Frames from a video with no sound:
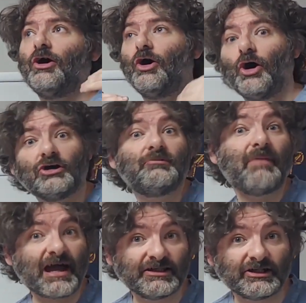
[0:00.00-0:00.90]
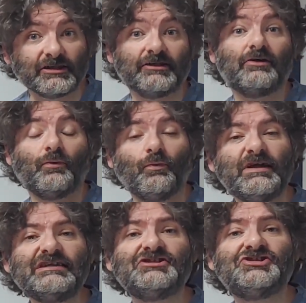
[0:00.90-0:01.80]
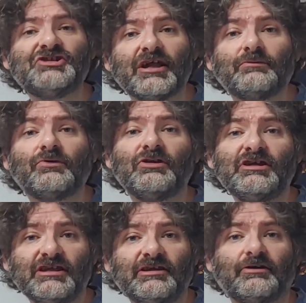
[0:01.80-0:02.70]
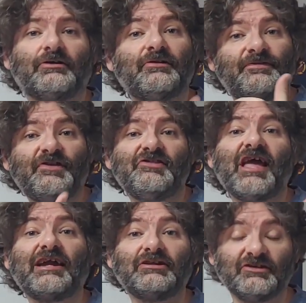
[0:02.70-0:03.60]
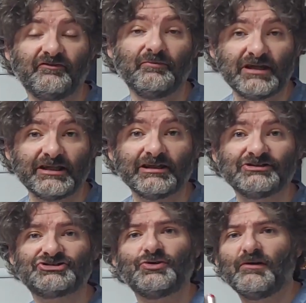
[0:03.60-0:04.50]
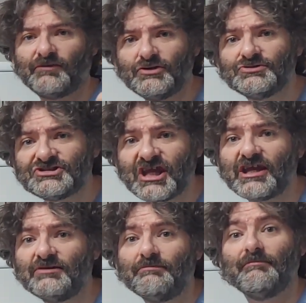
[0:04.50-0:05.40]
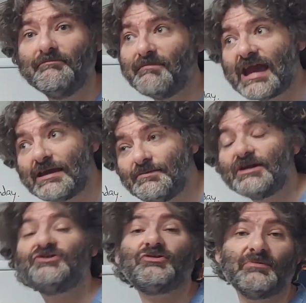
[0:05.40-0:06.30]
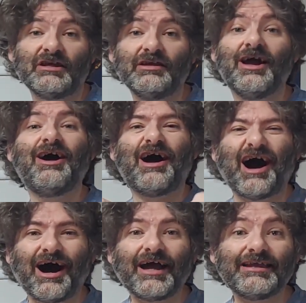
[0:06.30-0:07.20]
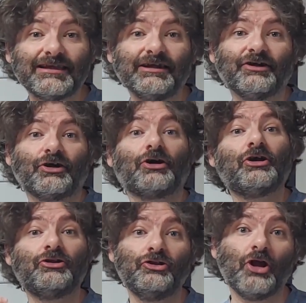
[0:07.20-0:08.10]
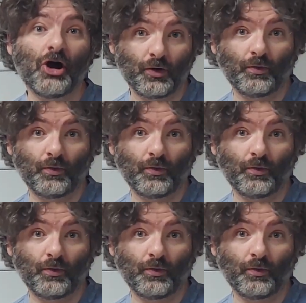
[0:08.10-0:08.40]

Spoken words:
Automatically, we generally hear the negative meaning. So if you say maybe to me, I hear no.